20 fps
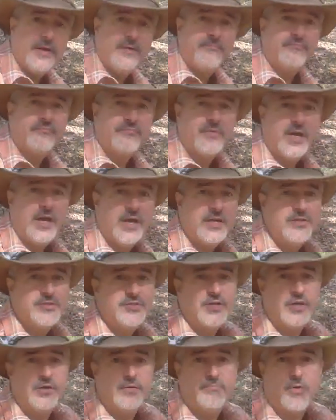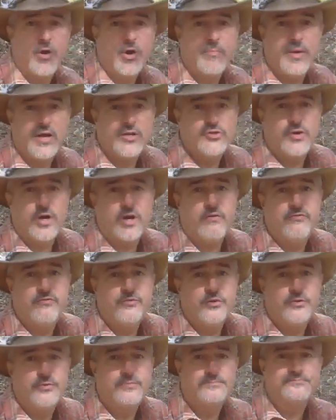me as part of my trail
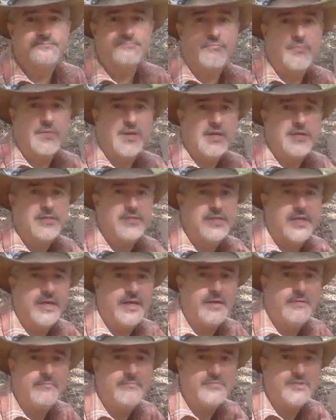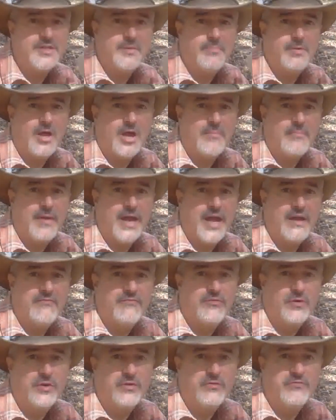food is a Ziploc bag
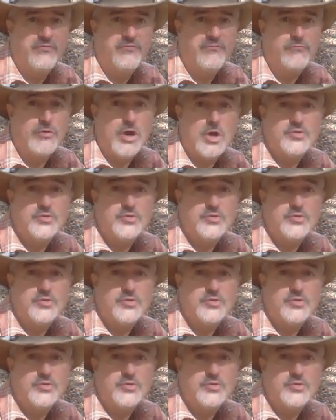full of